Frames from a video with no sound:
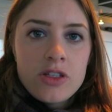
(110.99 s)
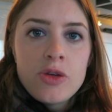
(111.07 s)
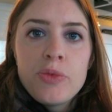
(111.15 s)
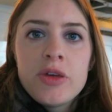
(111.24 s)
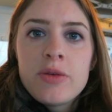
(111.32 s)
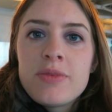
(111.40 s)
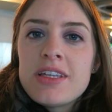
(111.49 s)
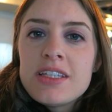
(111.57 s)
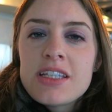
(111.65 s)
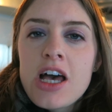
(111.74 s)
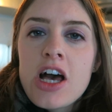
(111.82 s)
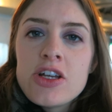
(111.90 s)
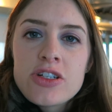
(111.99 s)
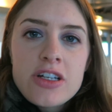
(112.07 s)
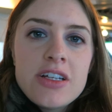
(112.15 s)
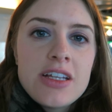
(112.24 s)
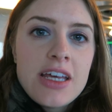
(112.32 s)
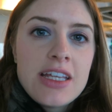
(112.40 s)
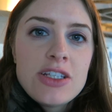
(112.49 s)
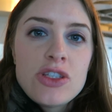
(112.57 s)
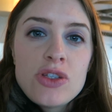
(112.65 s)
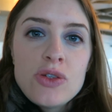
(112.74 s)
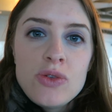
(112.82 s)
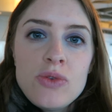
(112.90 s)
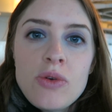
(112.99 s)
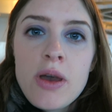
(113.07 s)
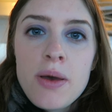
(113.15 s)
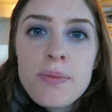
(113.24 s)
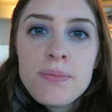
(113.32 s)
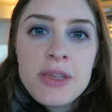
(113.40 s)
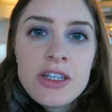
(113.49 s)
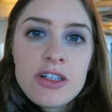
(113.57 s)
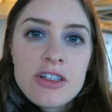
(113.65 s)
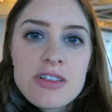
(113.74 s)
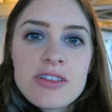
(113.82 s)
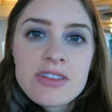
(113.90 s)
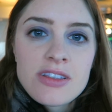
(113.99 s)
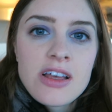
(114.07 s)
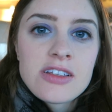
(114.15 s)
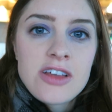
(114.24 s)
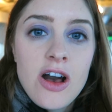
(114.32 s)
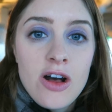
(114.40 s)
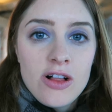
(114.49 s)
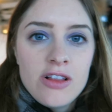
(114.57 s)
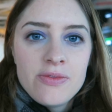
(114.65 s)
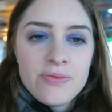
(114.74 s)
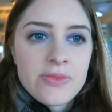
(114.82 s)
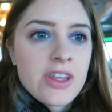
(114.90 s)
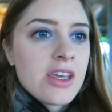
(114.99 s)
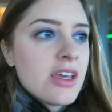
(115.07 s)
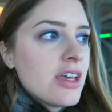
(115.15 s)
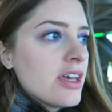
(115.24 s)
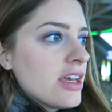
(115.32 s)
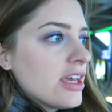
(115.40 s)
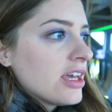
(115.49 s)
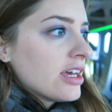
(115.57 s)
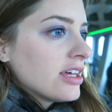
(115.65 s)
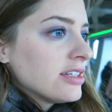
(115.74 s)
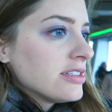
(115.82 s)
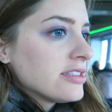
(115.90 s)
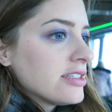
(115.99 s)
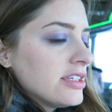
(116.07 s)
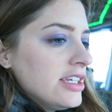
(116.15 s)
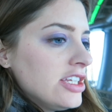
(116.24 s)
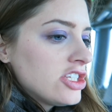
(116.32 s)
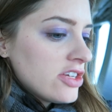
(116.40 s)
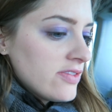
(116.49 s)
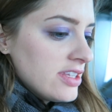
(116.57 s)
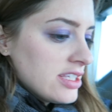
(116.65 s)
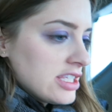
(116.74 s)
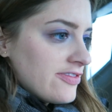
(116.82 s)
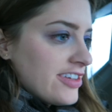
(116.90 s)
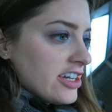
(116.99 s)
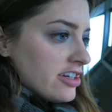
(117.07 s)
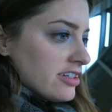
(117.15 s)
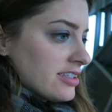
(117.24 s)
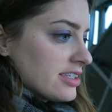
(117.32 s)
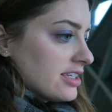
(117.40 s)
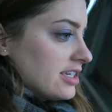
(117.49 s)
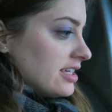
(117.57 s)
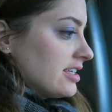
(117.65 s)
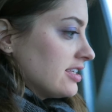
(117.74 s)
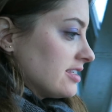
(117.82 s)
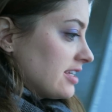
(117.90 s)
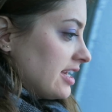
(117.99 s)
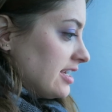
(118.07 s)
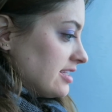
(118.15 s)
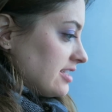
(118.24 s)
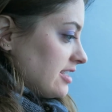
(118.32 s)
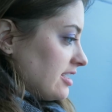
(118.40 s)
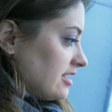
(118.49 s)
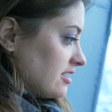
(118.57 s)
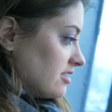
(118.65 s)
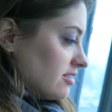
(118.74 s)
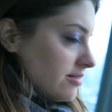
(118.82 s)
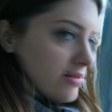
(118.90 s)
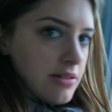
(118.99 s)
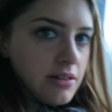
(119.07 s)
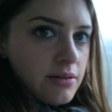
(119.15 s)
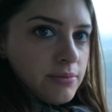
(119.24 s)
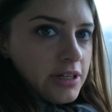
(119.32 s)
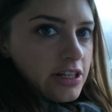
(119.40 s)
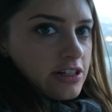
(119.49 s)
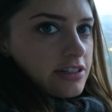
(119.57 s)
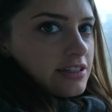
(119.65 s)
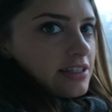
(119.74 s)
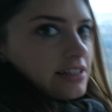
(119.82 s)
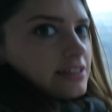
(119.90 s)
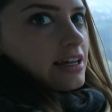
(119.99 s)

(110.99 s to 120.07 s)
ATOMIUM is 102 meters tall, and each of these spheres is 18 meters in